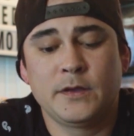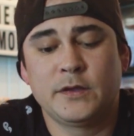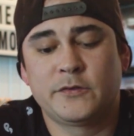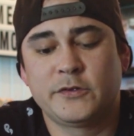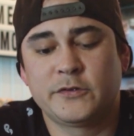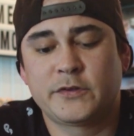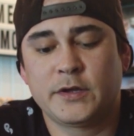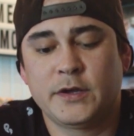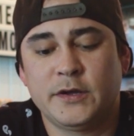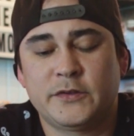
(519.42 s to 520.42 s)
It's just,
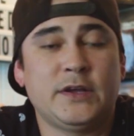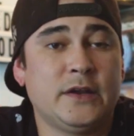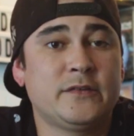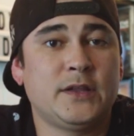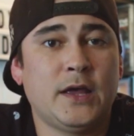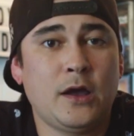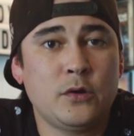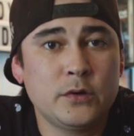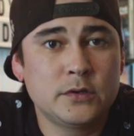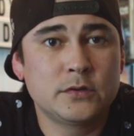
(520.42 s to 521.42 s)
it's not as
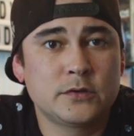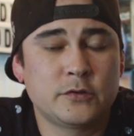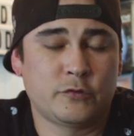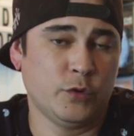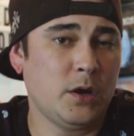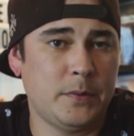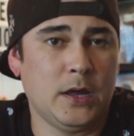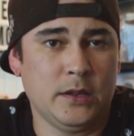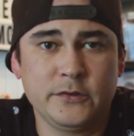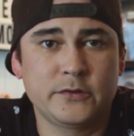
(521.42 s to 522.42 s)
loud. It's well
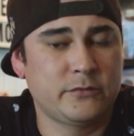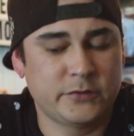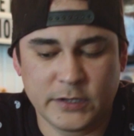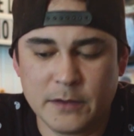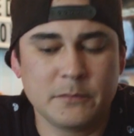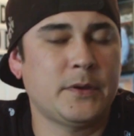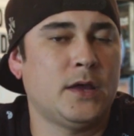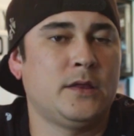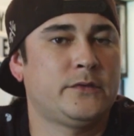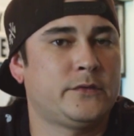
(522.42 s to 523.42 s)
balanced, same
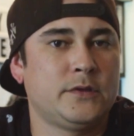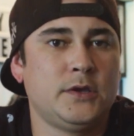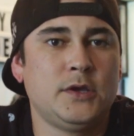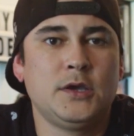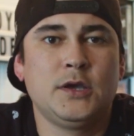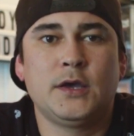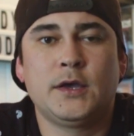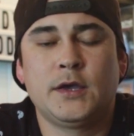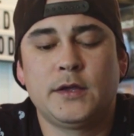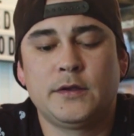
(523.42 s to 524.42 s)
balance.
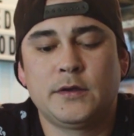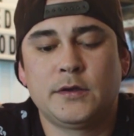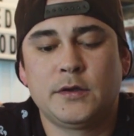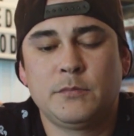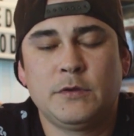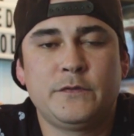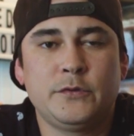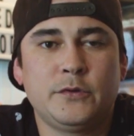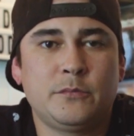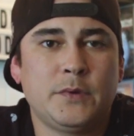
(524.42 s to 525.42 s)
And if
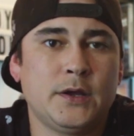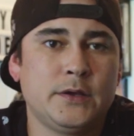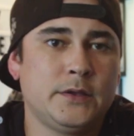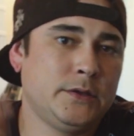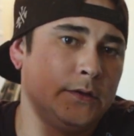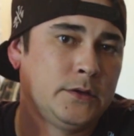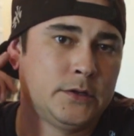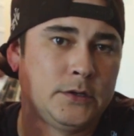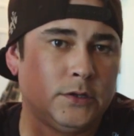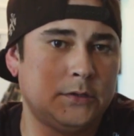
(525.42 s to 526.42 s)
you don't mind
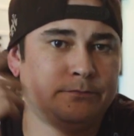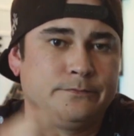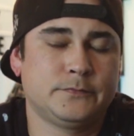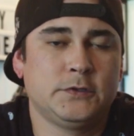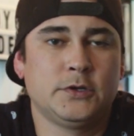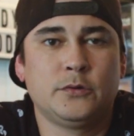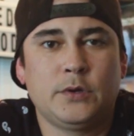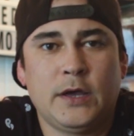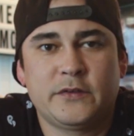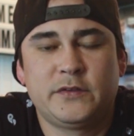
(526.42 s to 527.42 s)
the, you
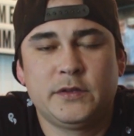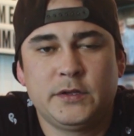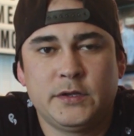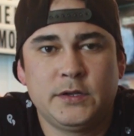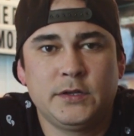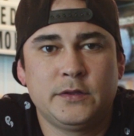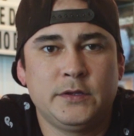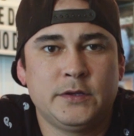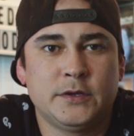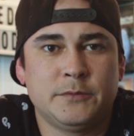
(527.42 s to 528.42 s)
know, accidentally hitting
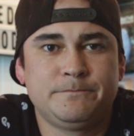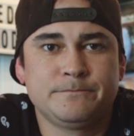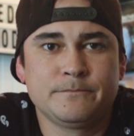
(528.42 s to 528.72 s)
the